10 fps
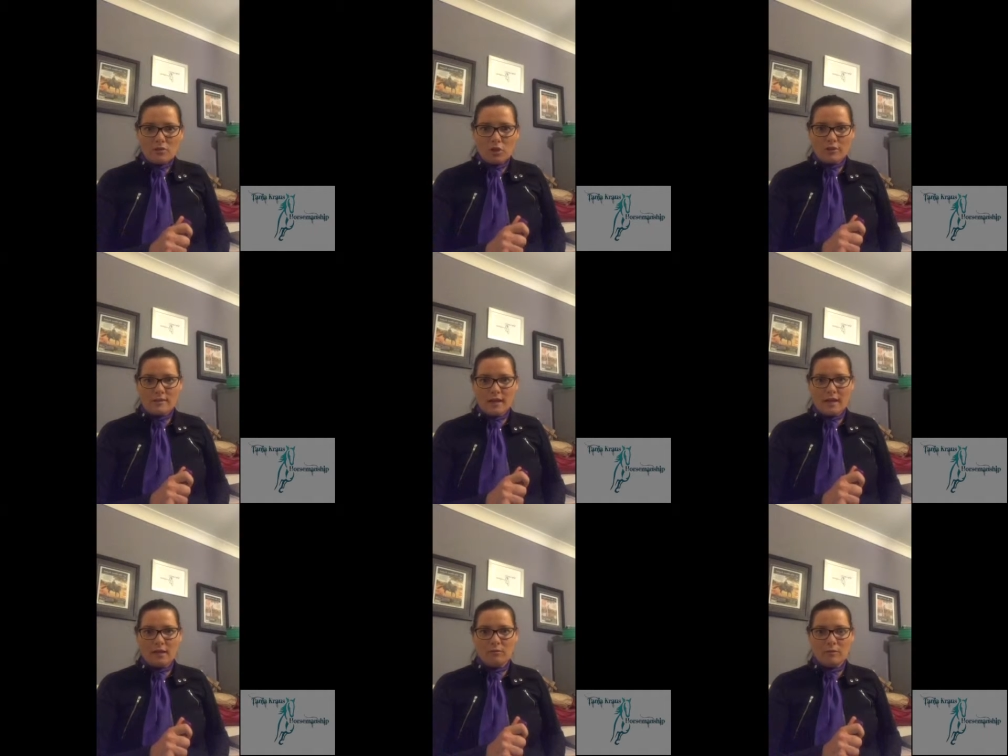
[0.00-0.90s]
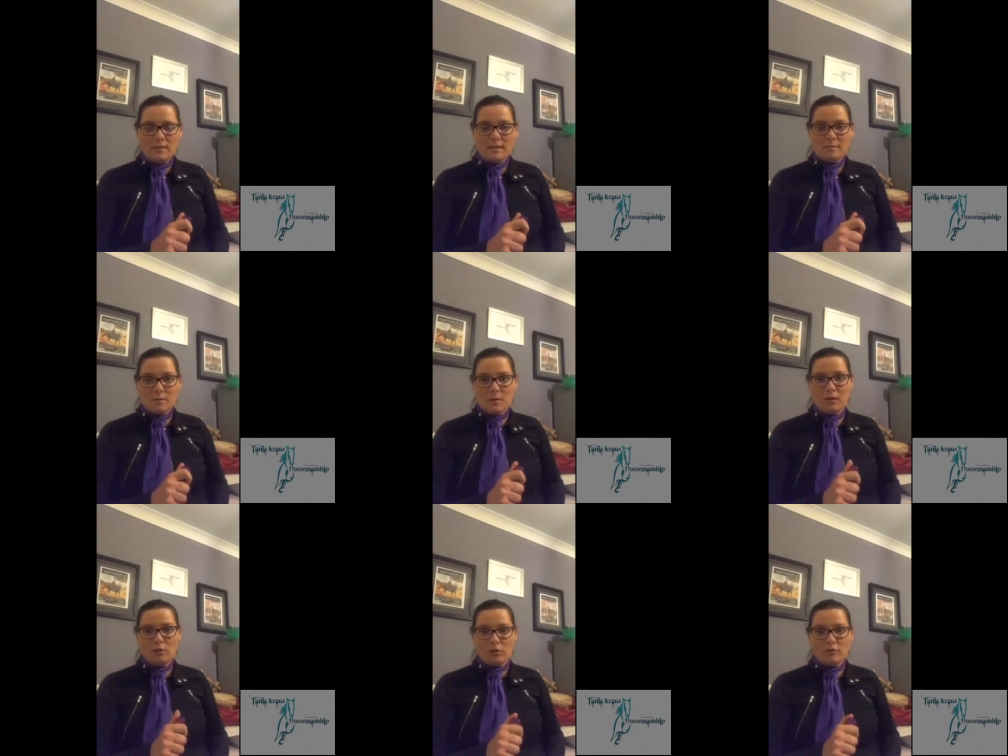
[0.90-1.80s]
Donna's saying we seem to spend
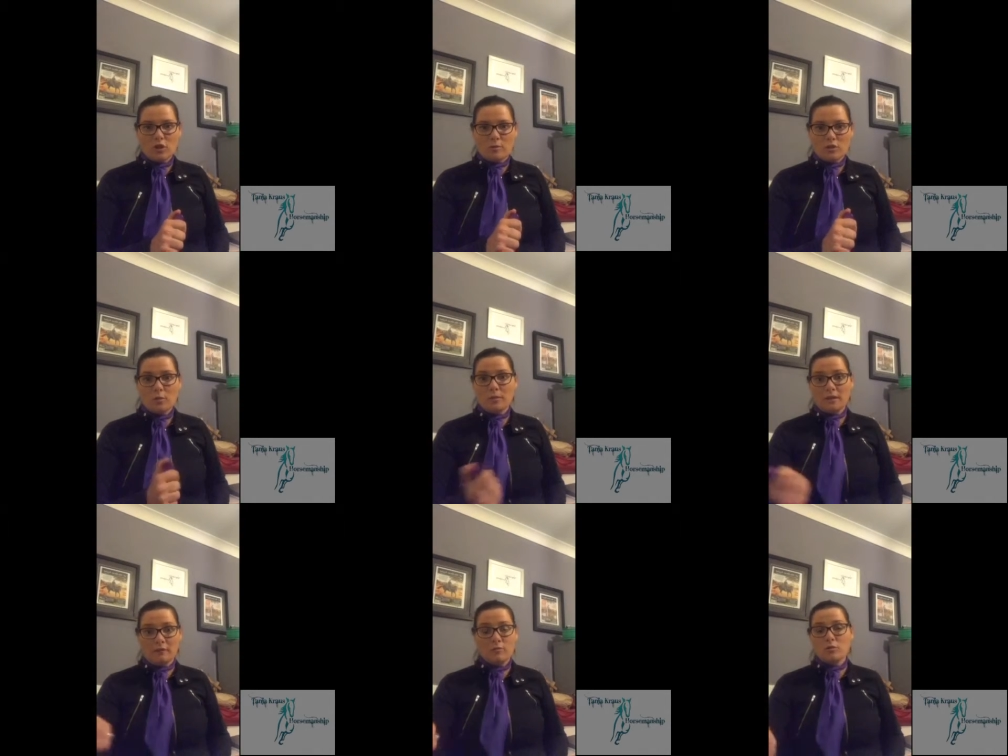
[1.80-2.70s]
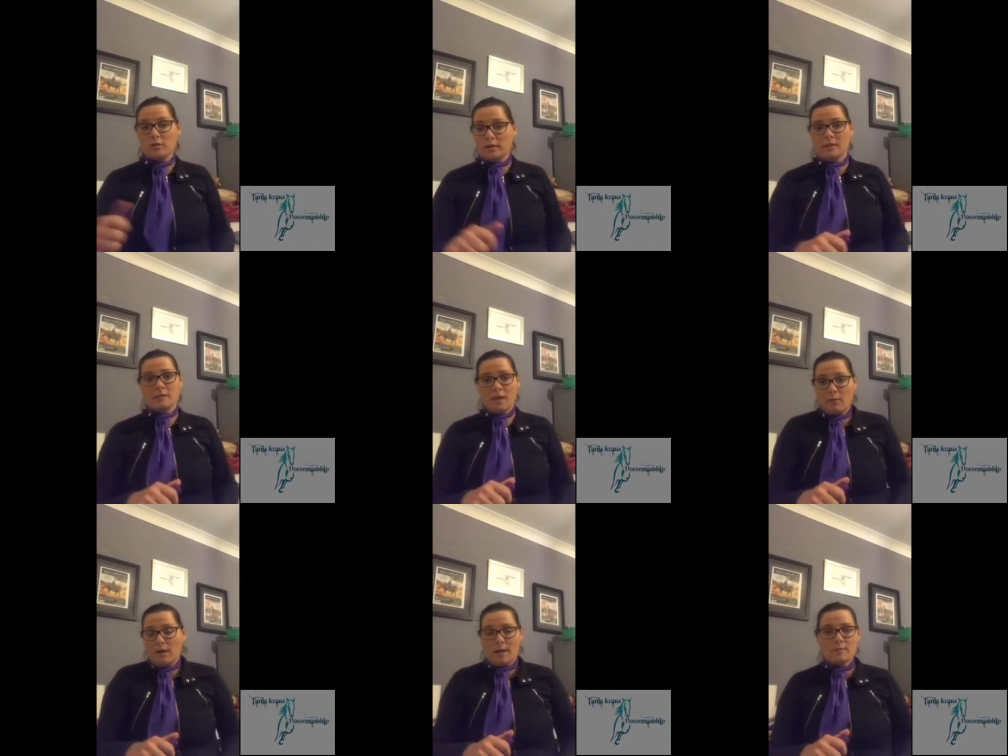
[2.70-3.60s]
a lot of time stopping them from doing things.
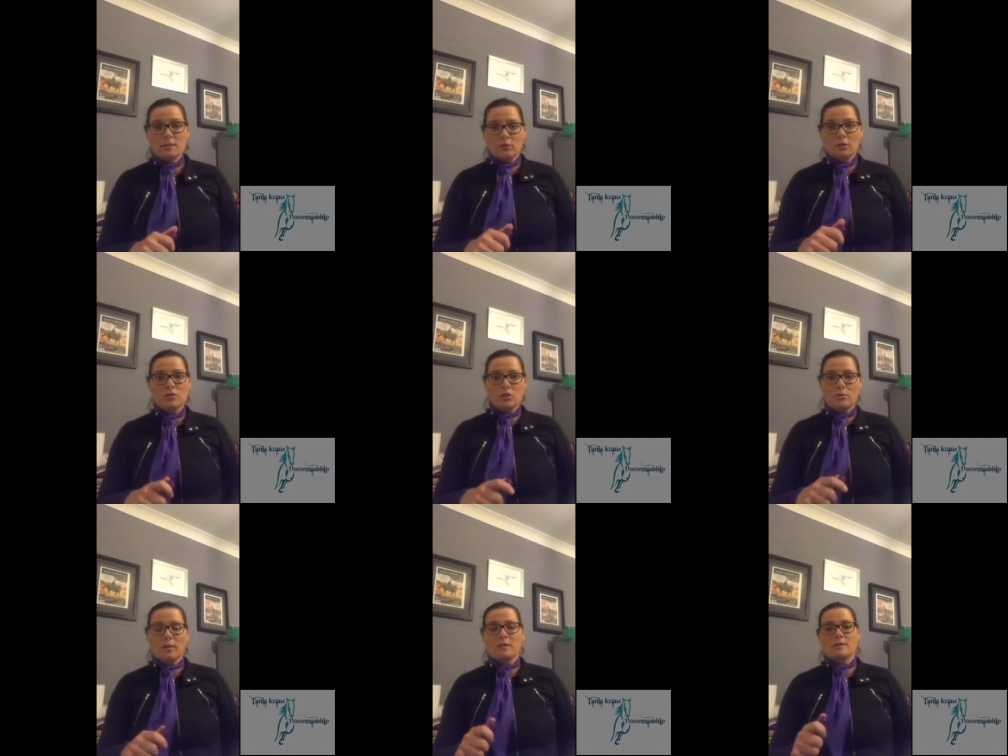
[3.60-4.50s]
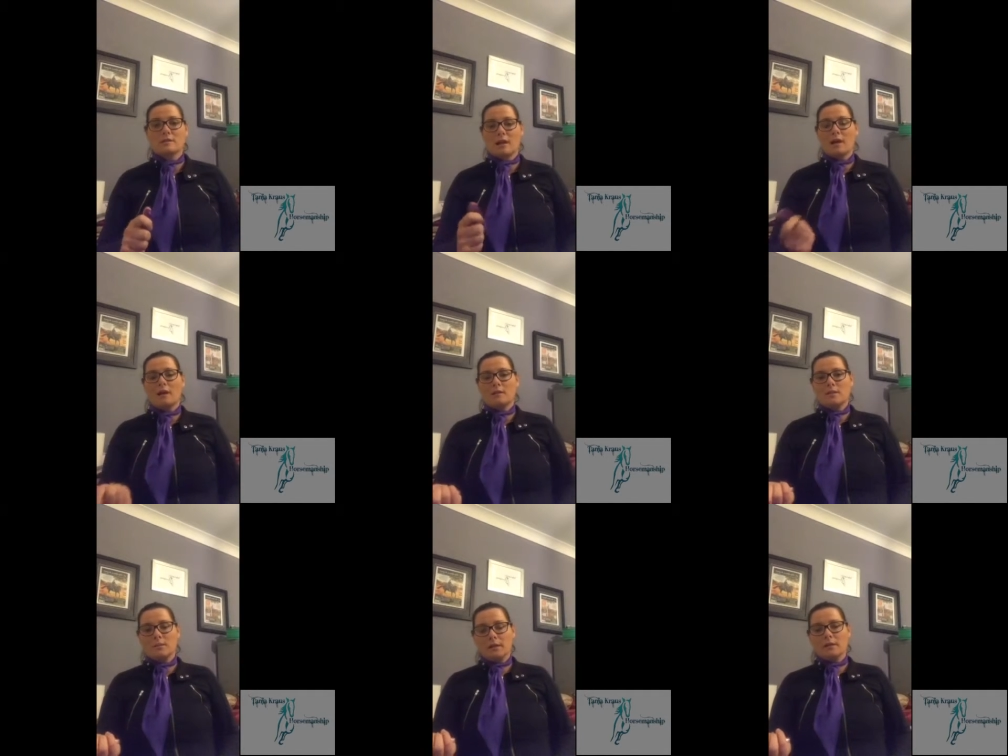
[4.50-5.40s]
Yeah, we absolutely do, because it's
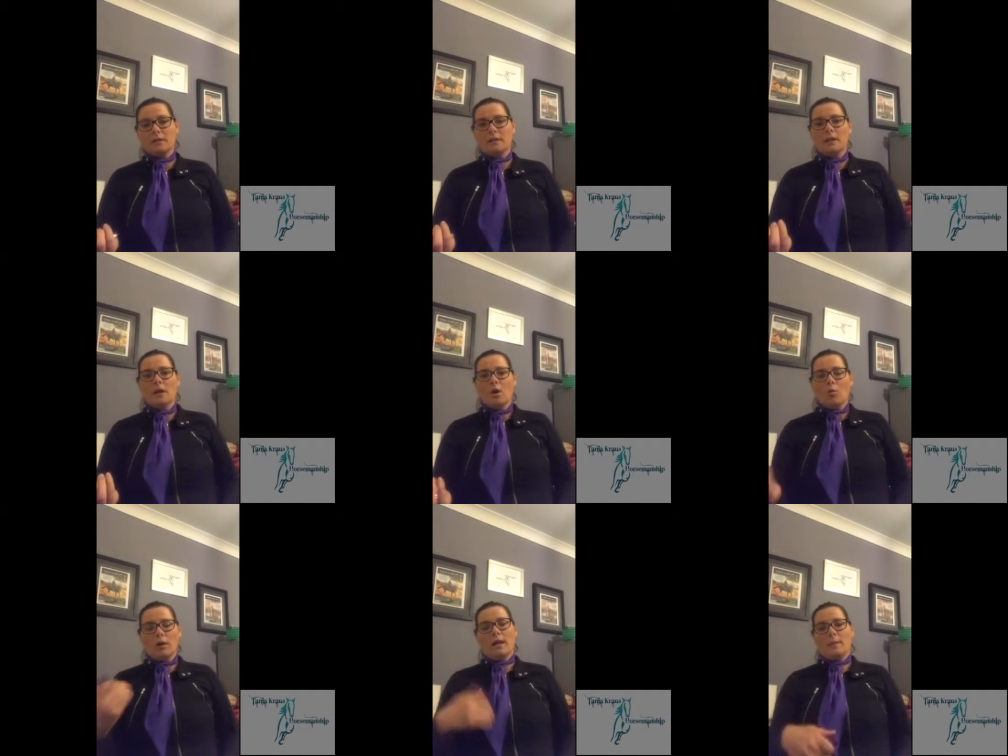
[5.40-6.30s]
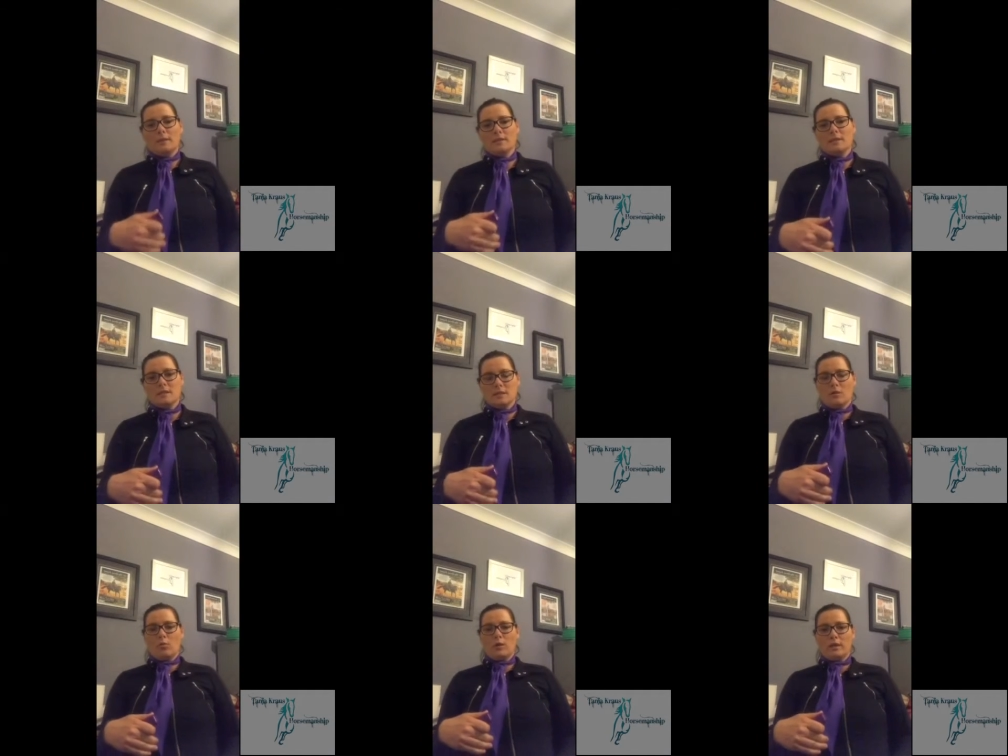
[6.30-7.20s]
typically what happens is
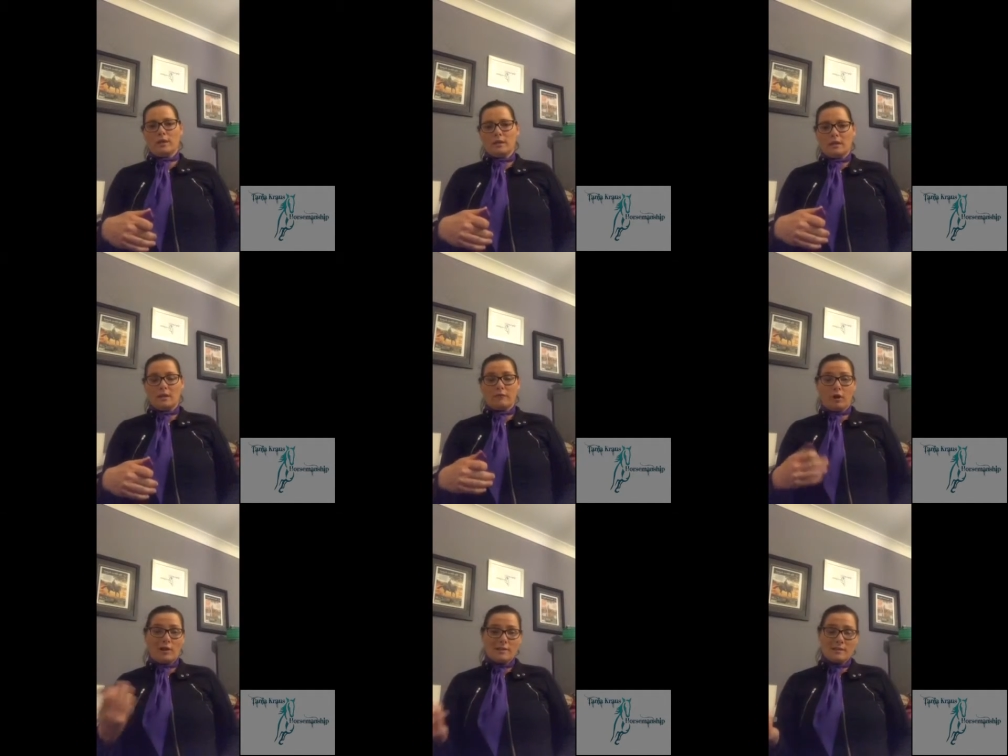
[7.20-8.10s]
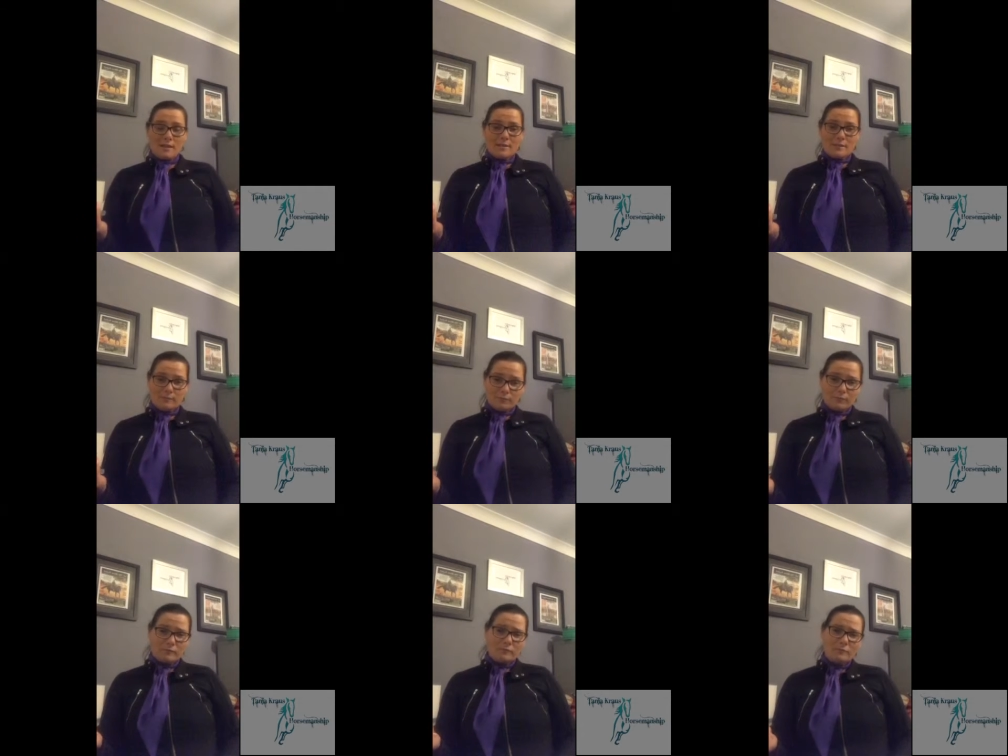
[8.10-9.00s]
that it frightens us.
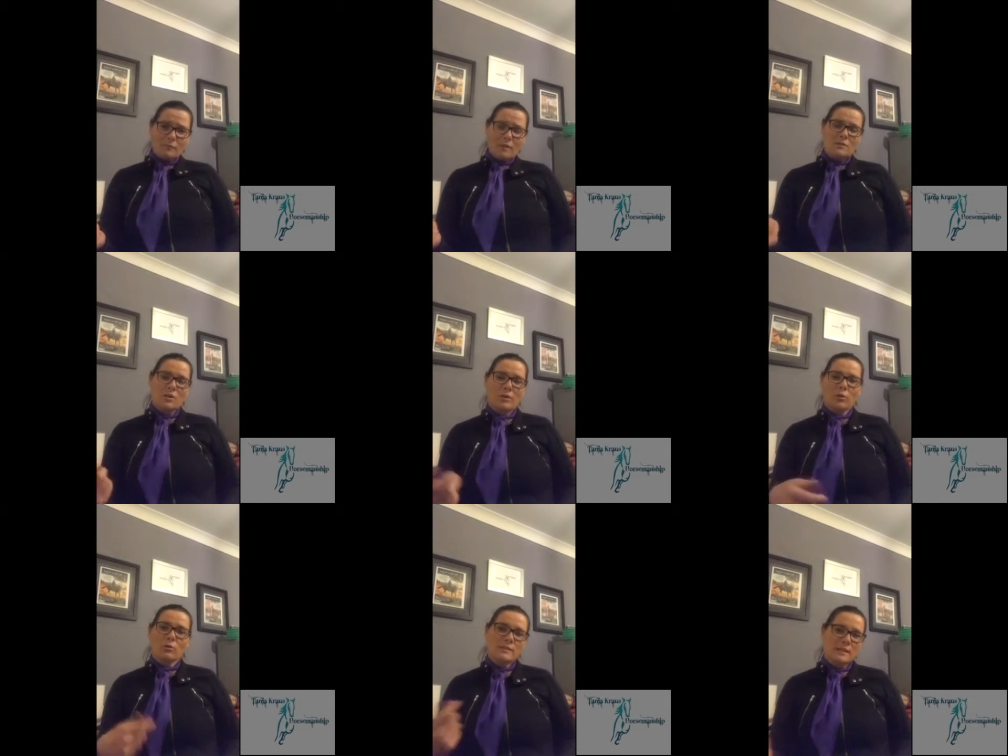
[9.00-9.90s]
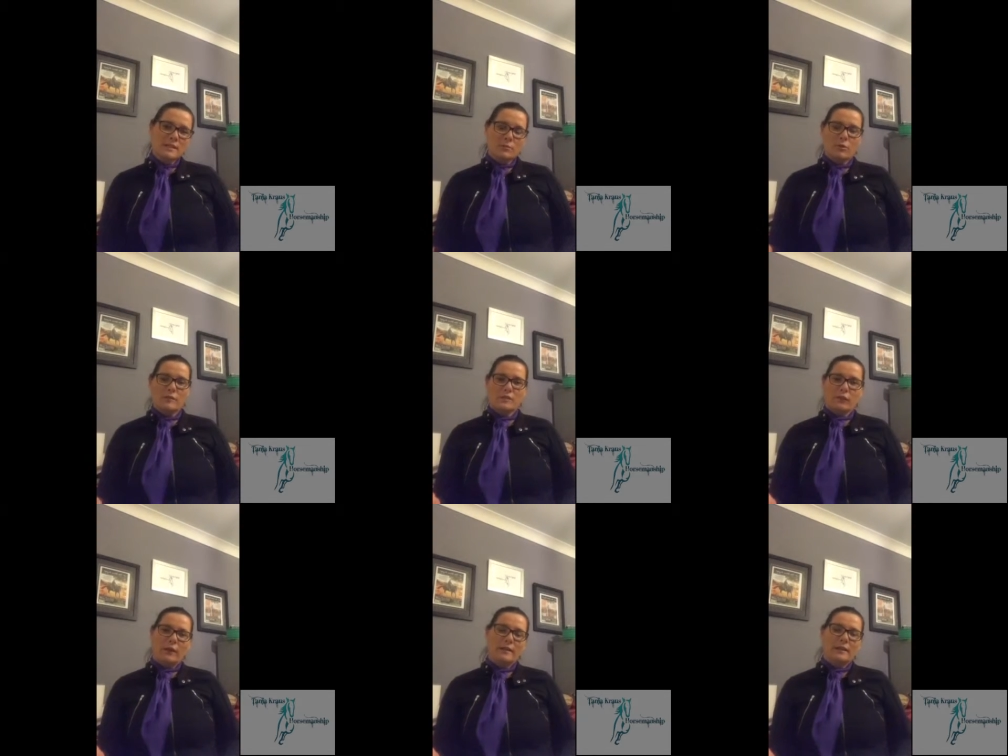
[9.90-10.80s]
So when a horse needs to move his
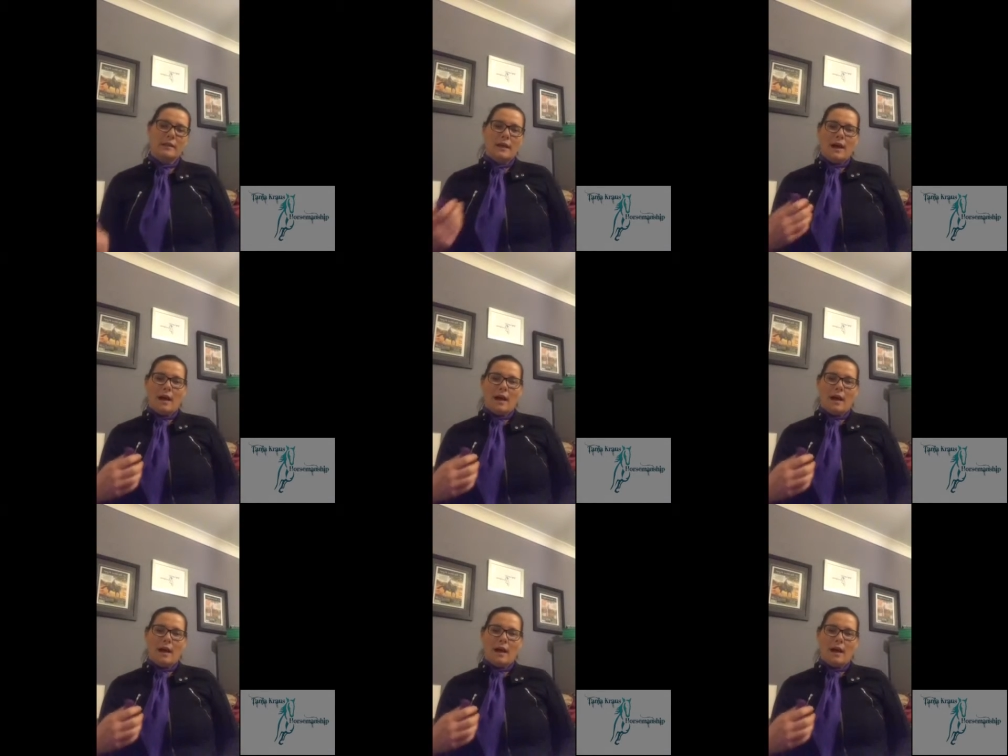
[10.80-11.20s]
feet,